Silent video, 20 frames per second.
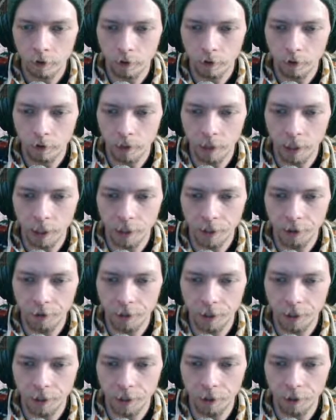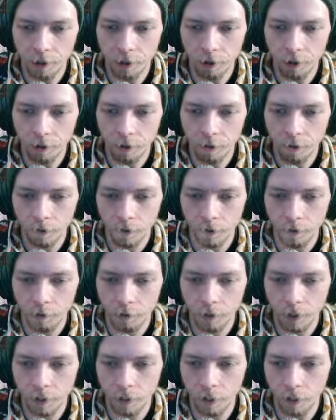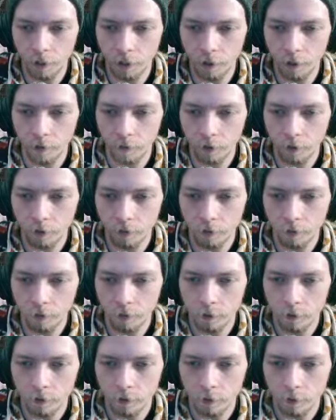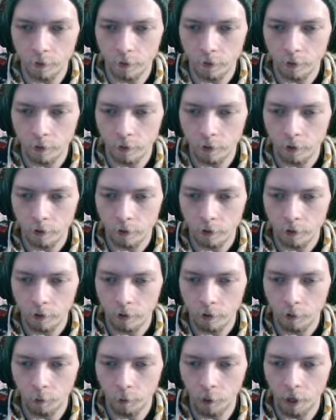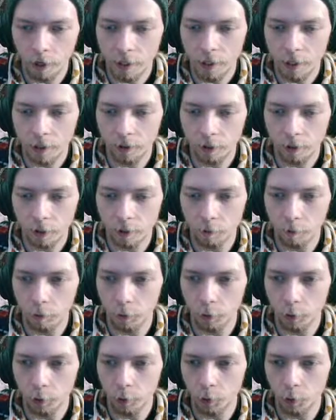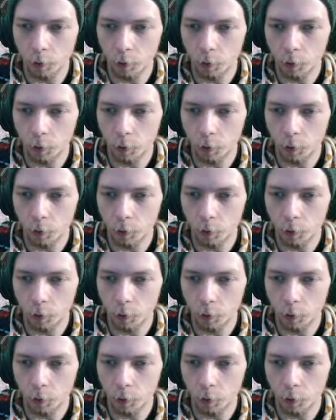Saturation is all the way down. Why is he looking blue?